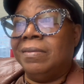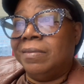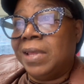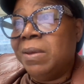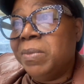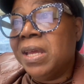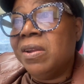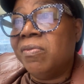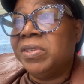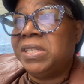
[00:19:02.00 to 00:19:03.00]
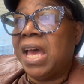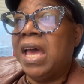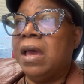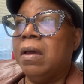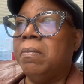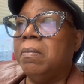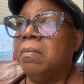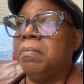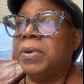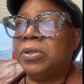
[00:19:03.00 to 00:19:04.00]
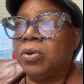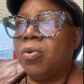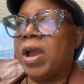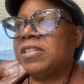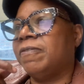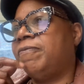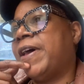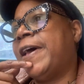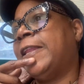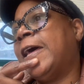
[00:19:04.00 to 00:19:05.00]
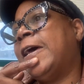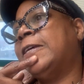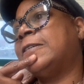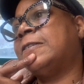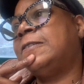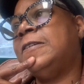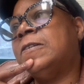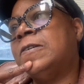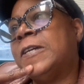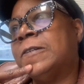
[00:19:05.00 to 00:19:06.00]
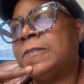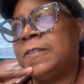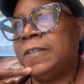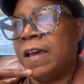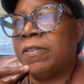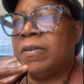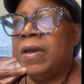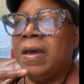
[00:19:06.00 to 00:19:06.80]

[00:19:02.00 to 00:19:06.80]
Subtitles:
They mend over time, but the cracks and fine lines are still held together